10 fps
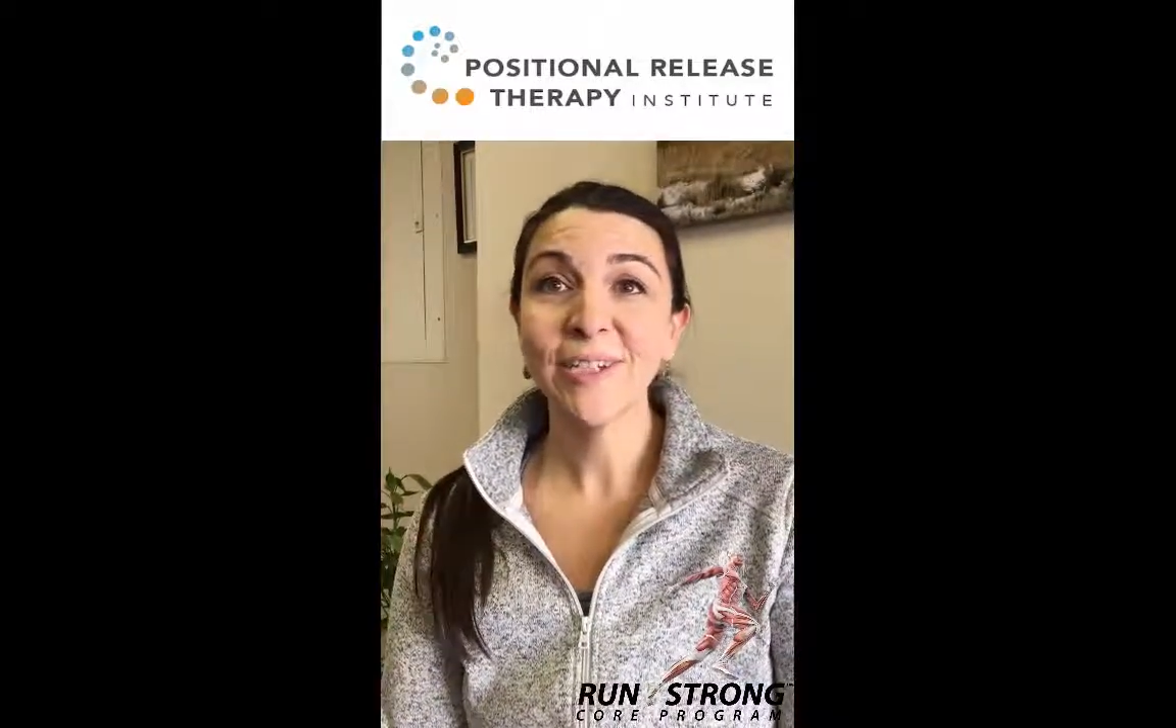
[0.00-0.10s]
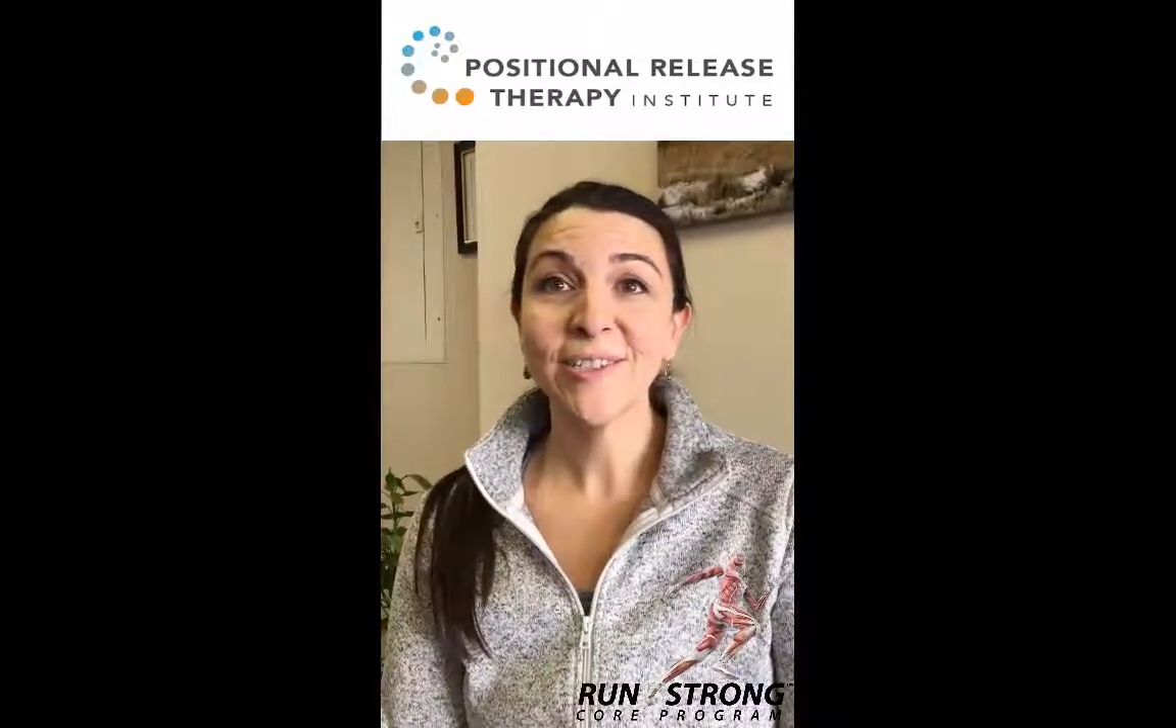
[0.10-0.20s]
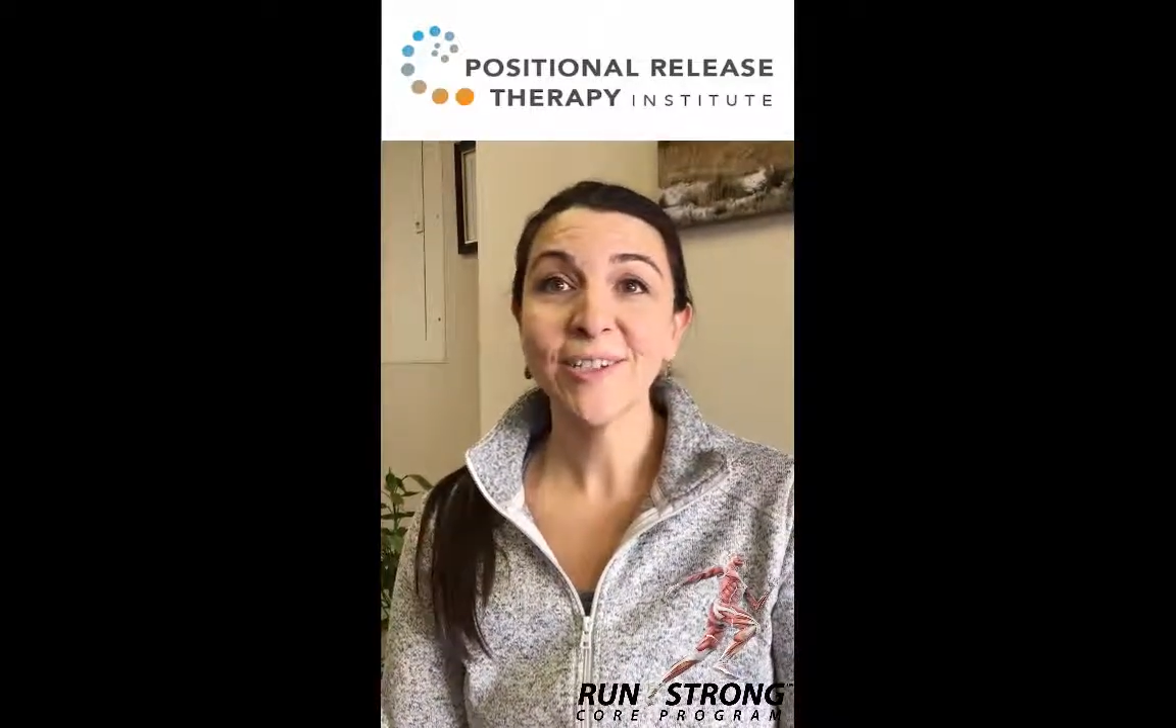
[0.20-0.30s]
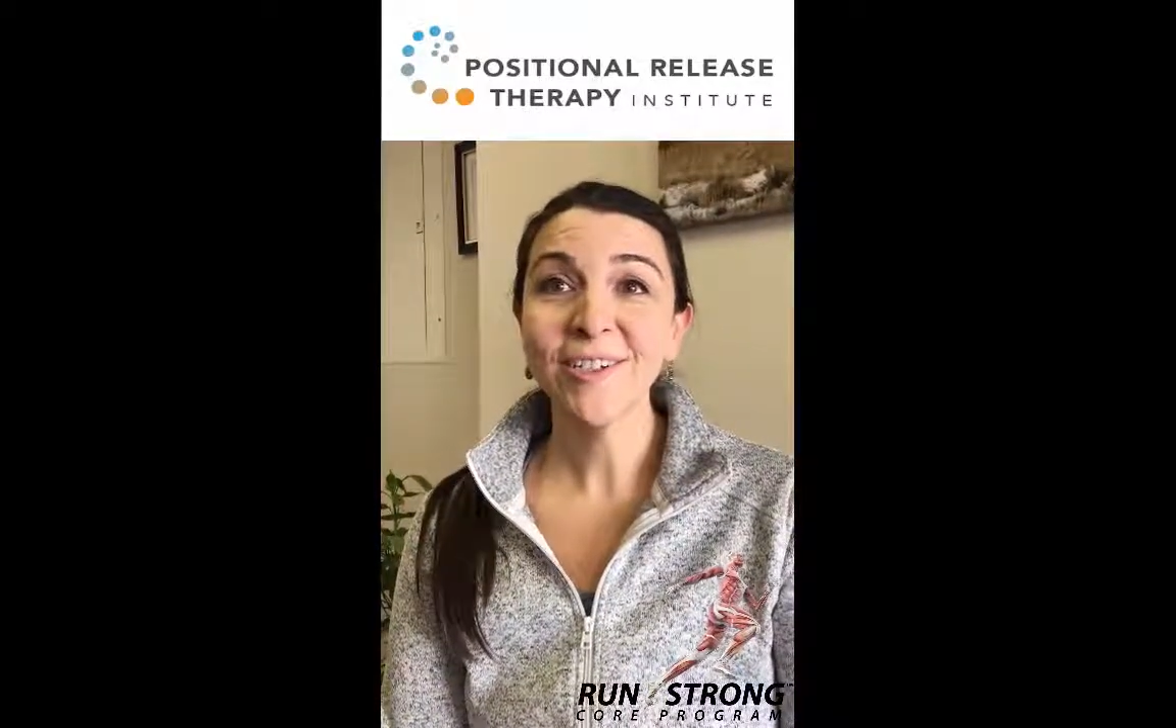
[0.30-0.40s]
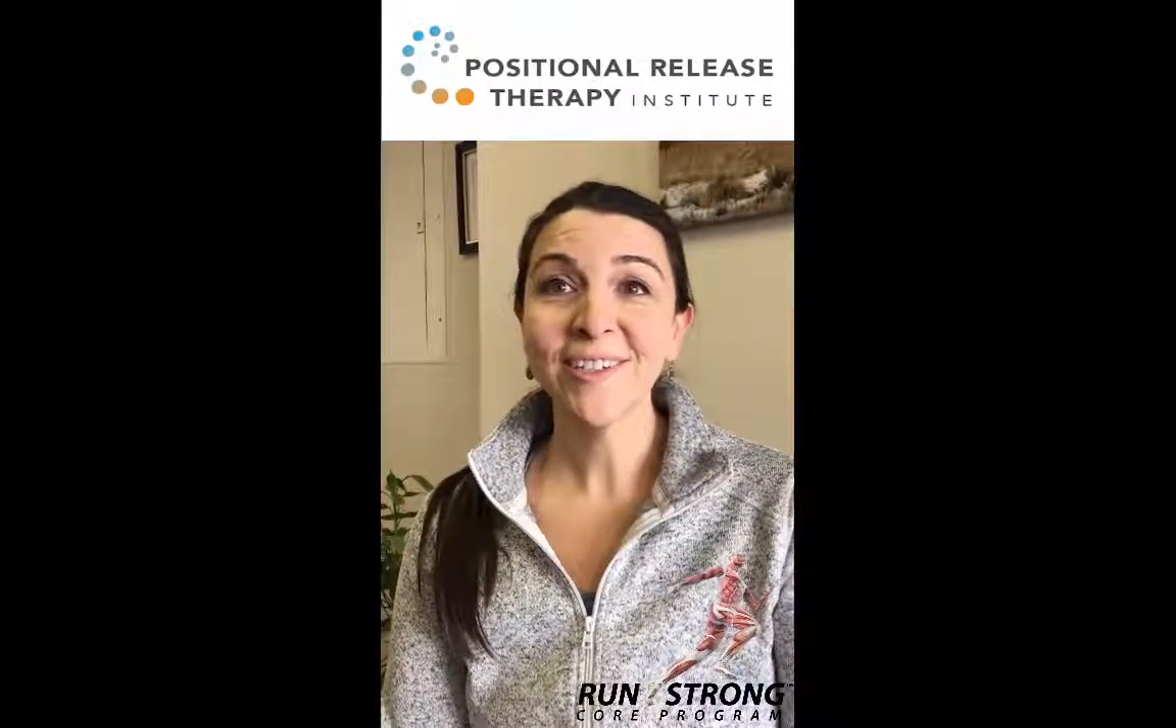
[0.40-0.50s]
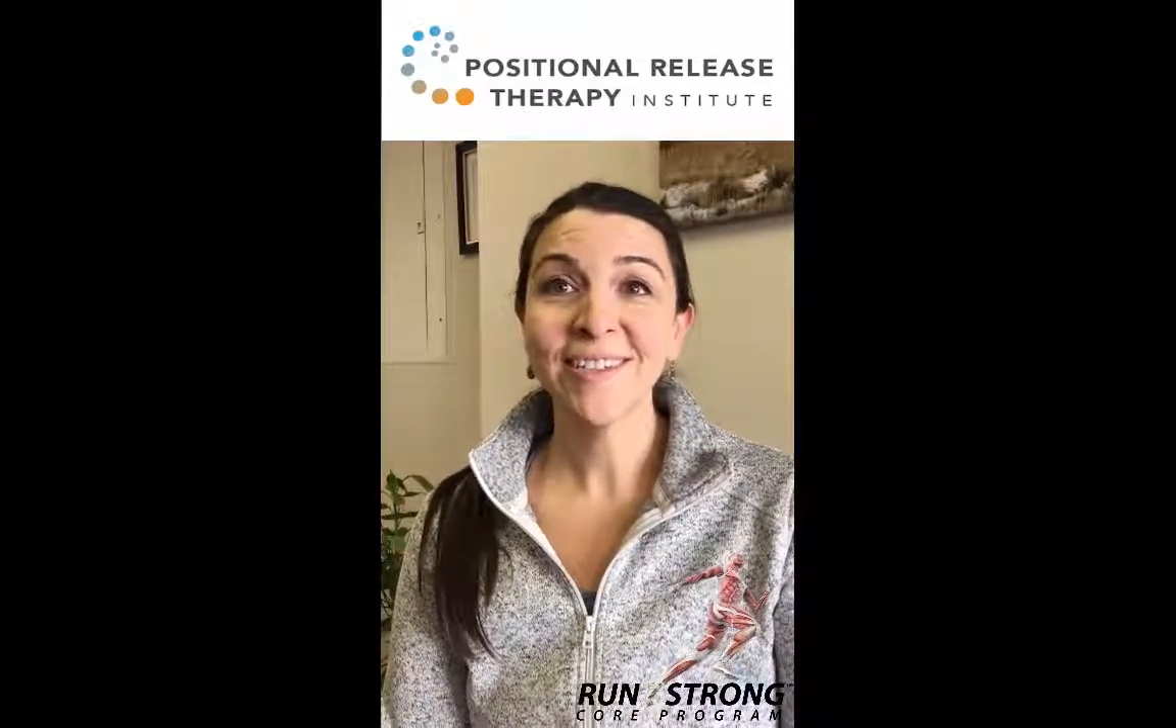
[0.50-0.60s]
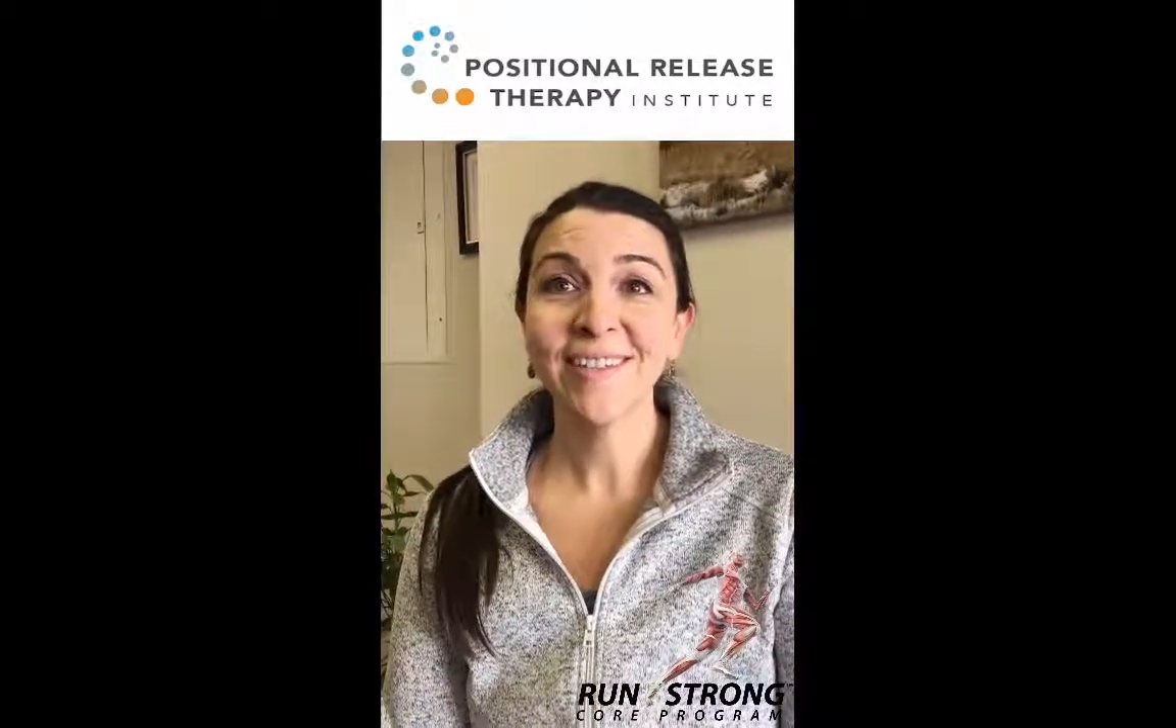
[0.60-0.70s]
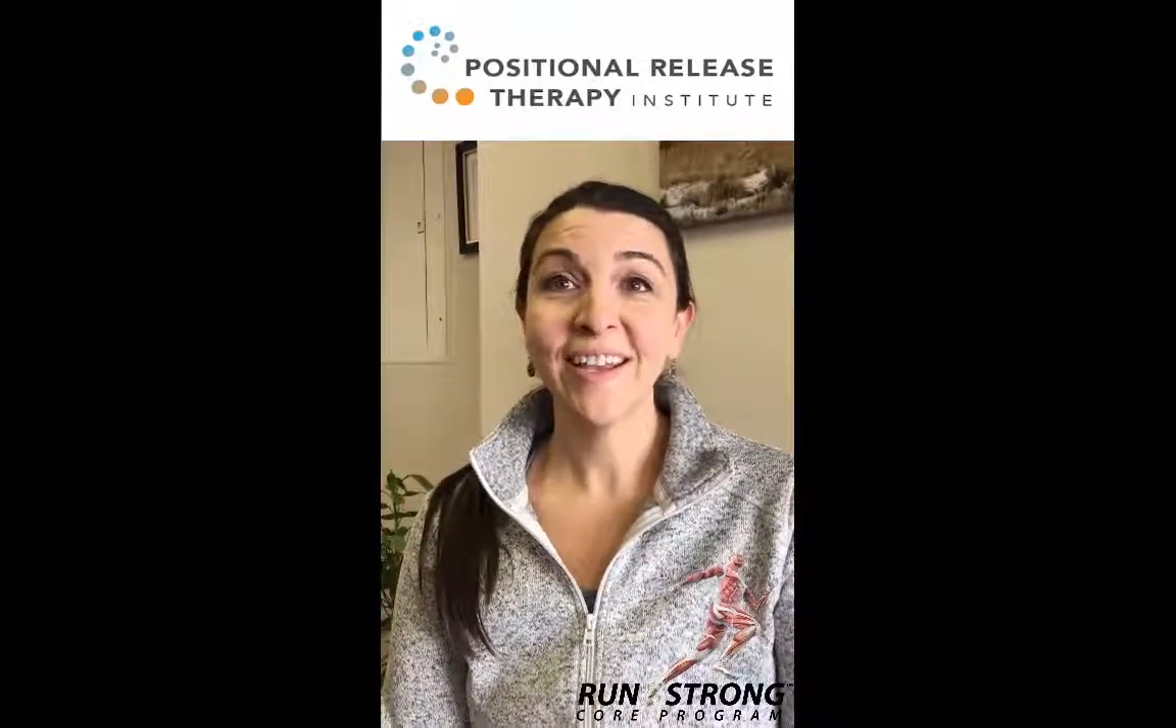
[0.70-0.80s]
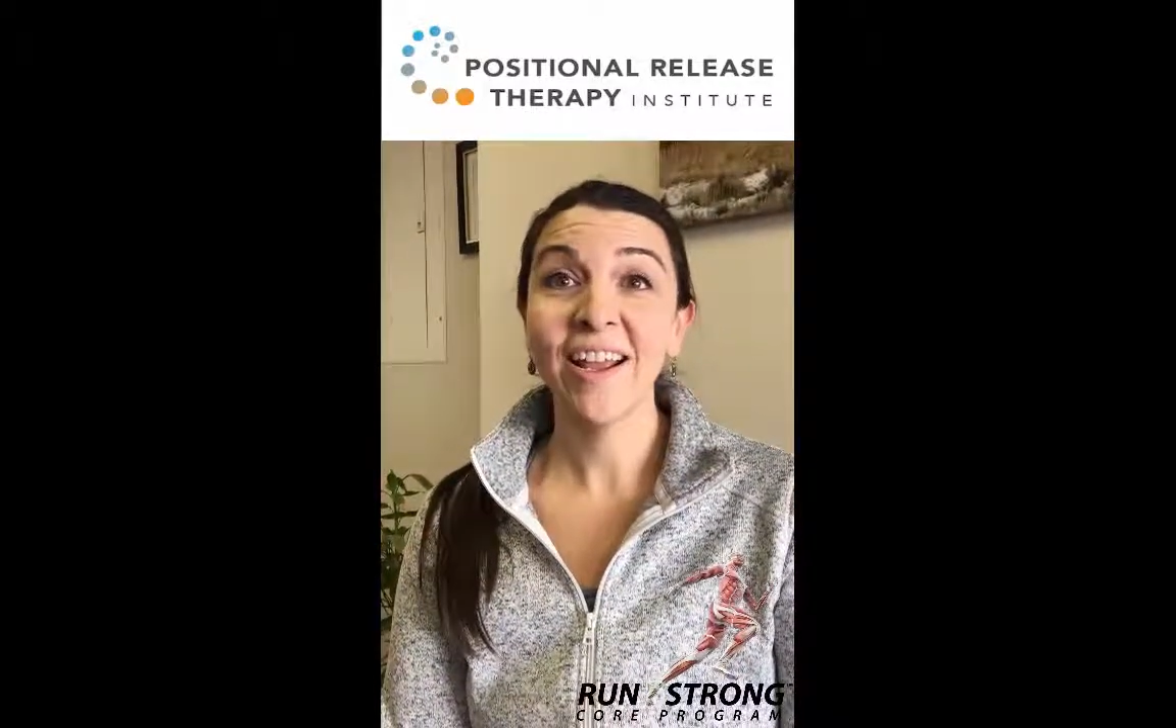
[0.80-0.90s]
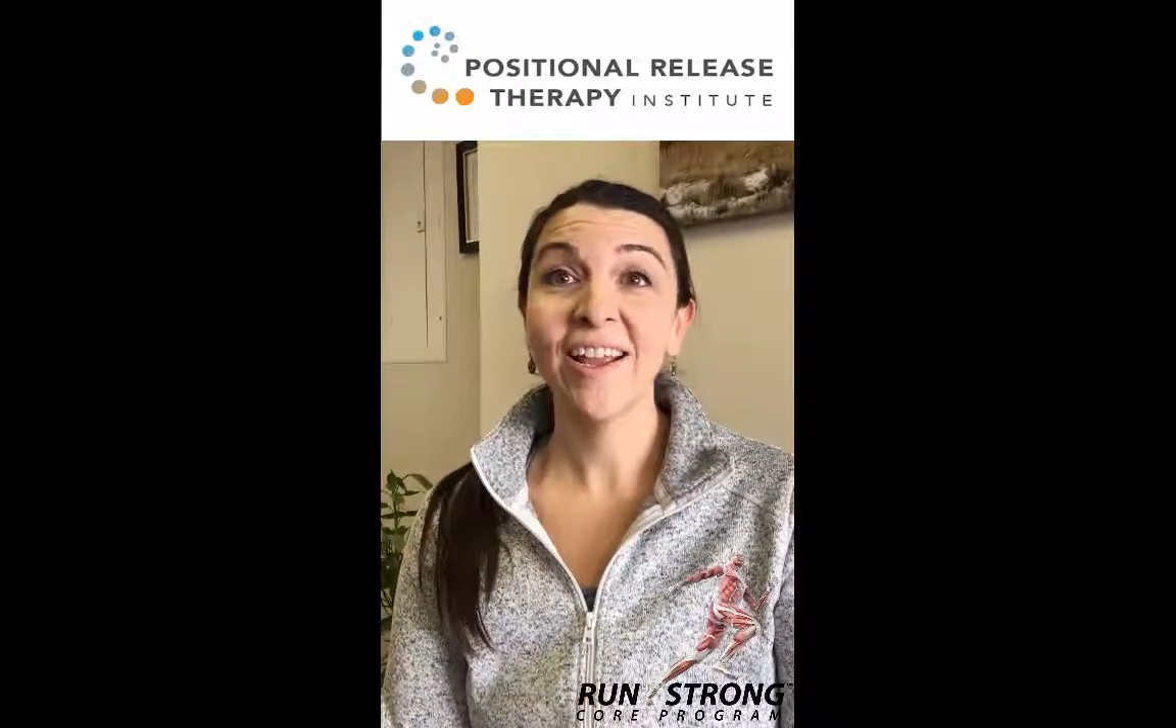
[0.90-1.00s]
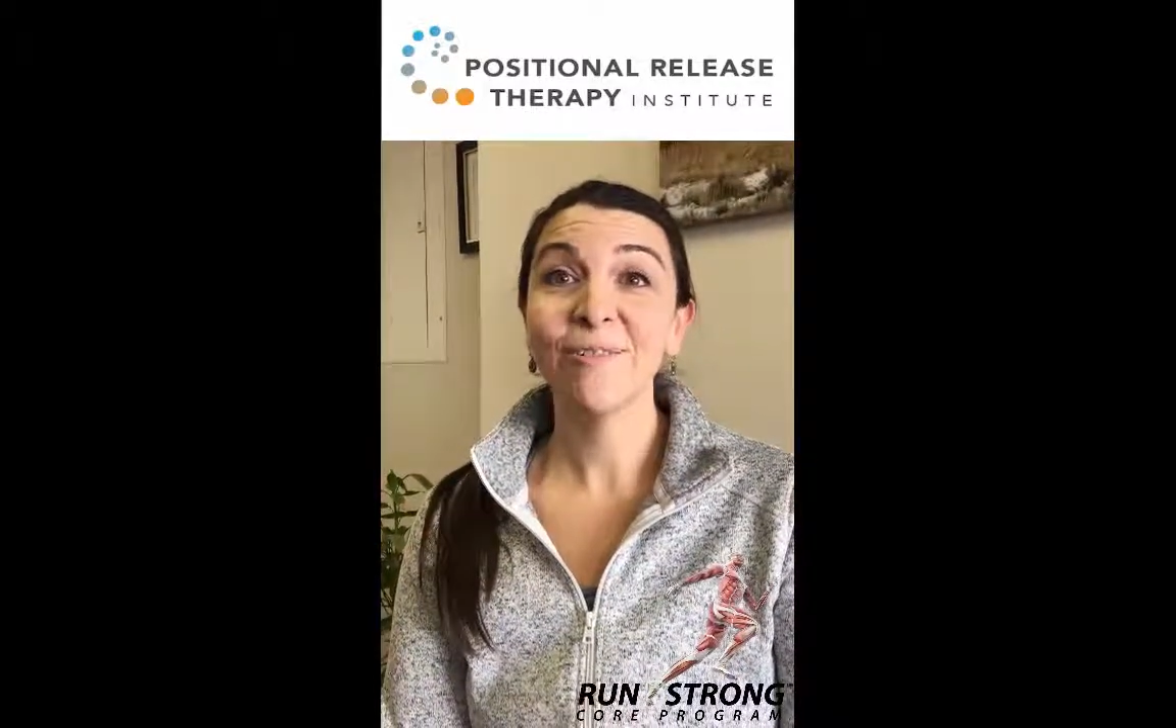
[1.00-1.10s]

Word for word: research, and mm-hmm.